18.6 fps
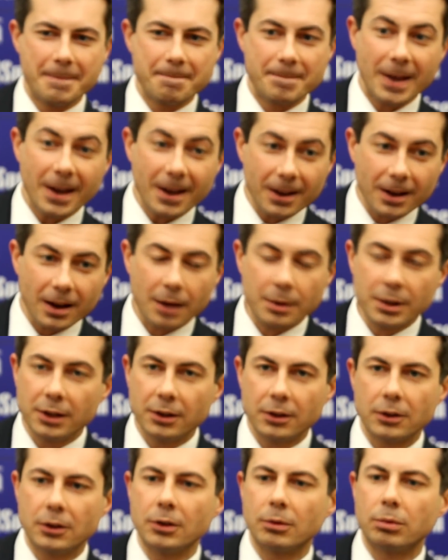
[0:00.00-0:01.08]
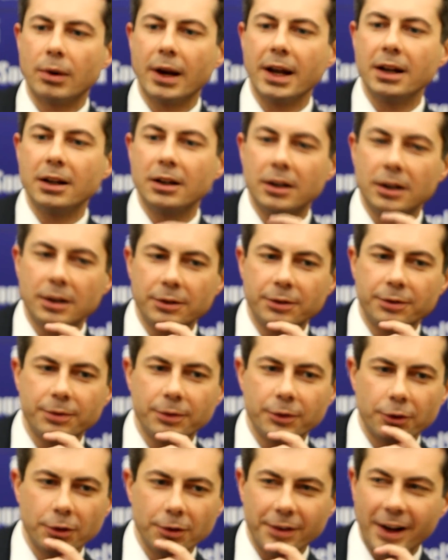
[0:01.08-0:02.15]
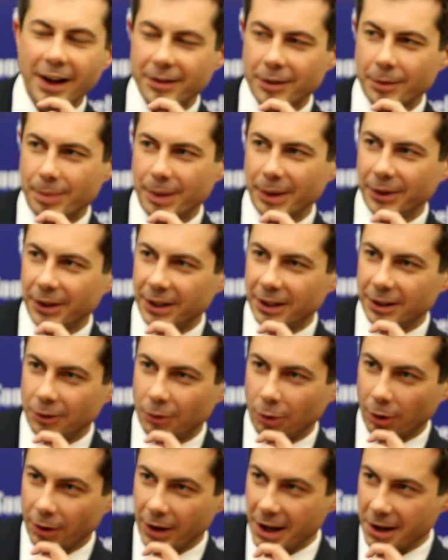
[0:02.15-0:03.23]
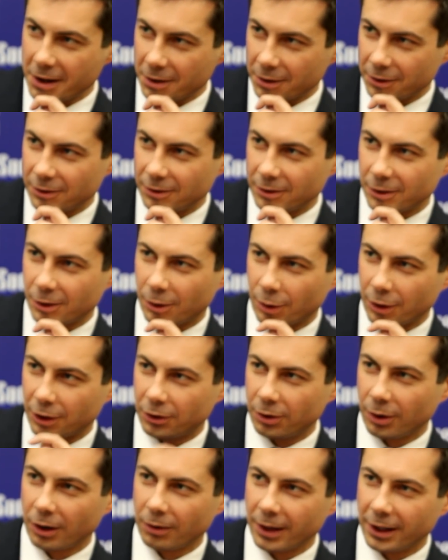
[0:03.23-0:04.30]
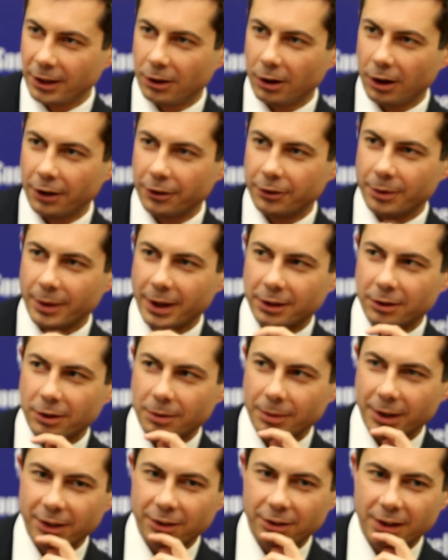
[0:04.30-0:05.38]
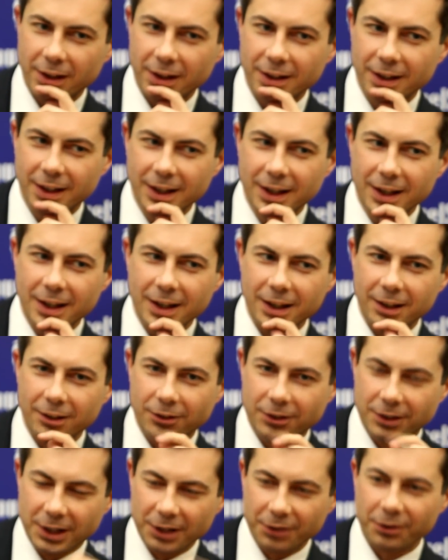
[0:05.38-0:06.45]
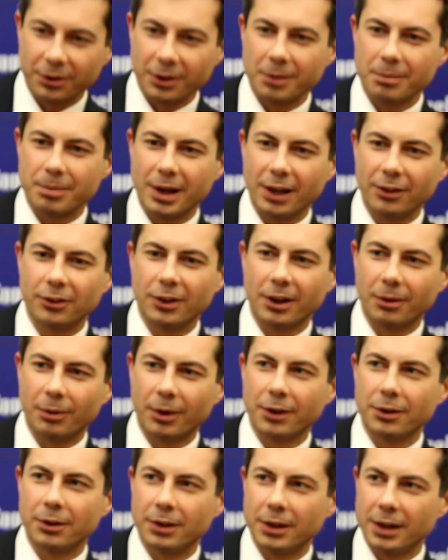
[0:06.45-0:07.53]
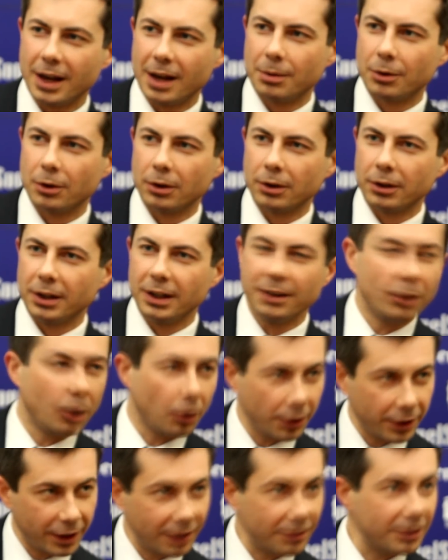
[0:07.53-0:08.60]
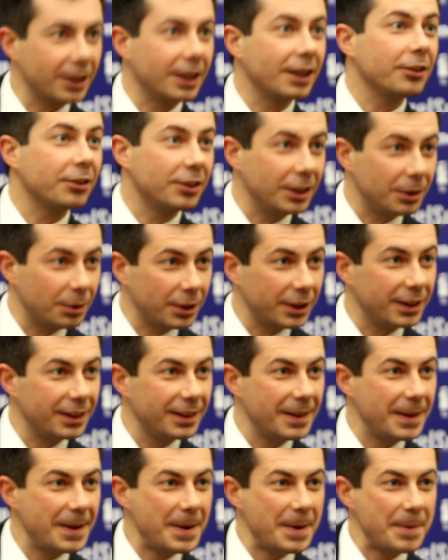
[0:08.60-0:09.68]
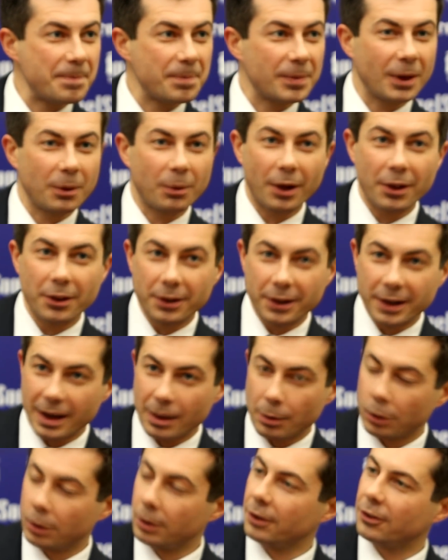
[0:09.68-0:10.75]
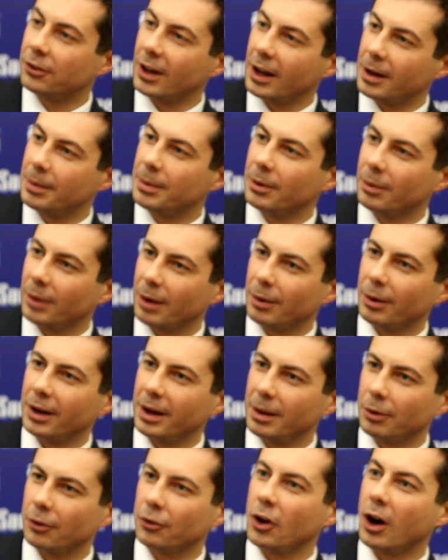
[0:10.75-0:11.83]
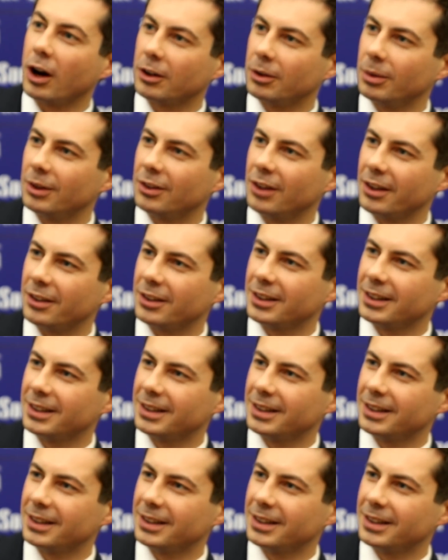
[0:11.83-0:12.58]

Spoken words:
Yeah, I mean, the rate of survivability in tornadoes, according to our Red Cross director in my state, is different based on whether the neighborhood, even holding everything else equally, whether the neighborhood is set up in a way where neighbors talk to each other,